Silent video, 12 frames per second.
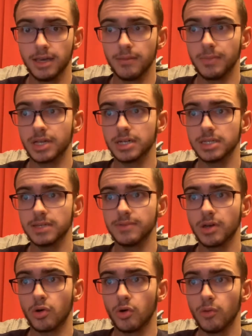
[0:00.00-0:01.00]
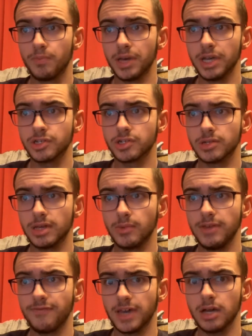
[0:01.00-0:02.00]
Because of the whole picture that
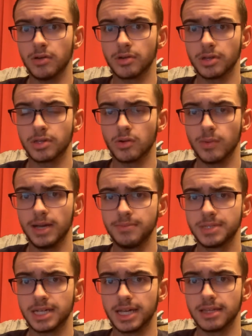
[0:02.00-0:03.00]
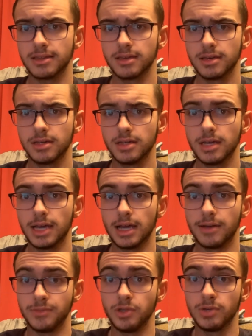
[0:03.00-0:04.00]
we found on their website.
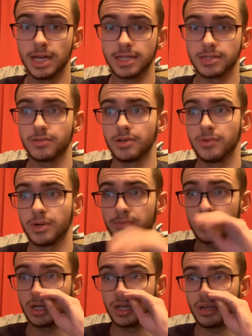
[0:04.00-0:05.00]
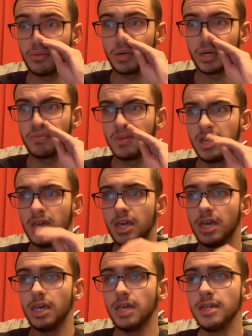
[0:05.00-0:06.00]
You guys will know what I'm talking about.
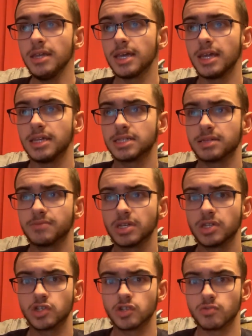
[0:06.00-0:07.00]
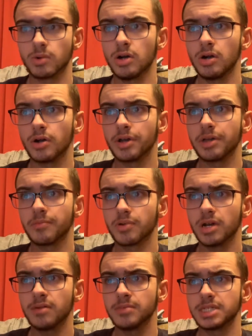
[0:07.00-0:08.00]
Indicating something strong and
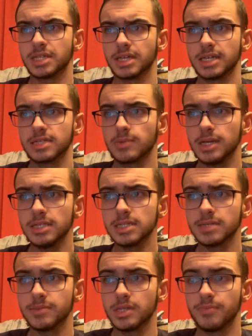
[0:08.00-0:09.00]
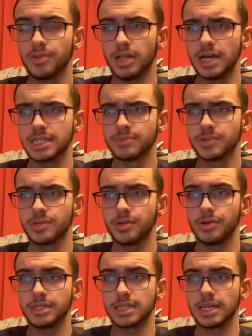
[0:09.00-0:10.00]
promising, as well as some of the plausible
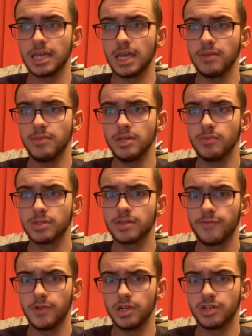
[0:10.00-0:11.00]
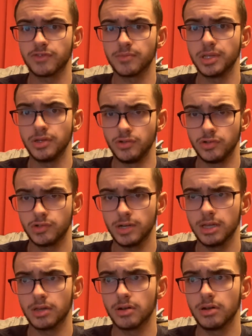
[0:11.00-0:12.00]
theories that came in with the footage from the new
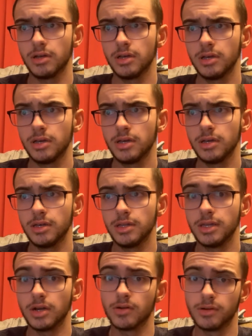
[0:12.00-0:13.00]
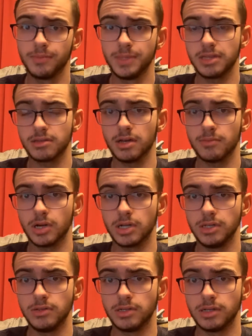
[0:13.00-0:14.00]
trailer. There will be some on
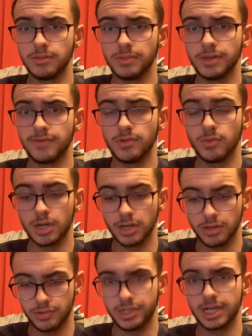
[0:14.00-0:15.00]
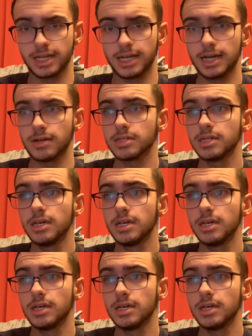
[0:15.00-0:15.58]
YouTube if you want to go check it out.